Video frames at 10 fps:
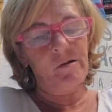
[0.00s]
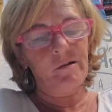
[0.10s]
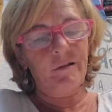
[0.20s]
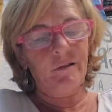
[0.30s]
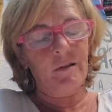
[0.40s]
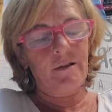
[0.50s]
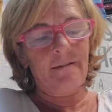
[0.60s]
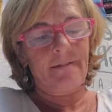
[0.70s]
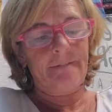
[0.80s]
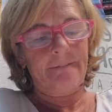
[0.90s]

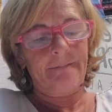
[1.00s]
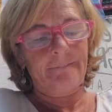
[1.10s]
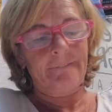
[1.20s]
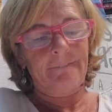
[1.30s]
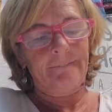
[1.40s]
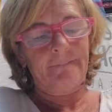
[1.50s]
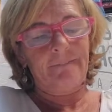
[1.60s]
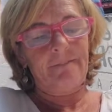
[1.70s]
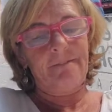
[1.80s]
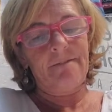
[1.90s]

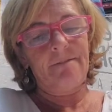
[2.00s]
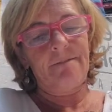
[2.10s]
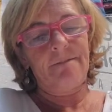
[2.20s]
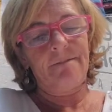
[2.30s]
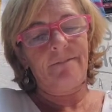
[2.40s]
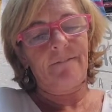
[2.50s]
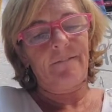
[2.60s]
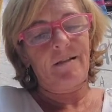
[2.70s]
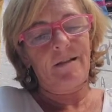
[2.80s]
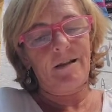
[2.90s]

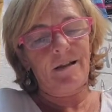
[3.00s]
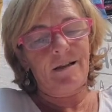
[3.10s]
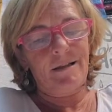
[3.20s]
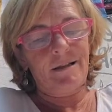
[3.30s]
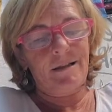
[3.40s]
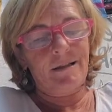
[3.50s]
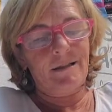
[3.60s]
(no one is talking)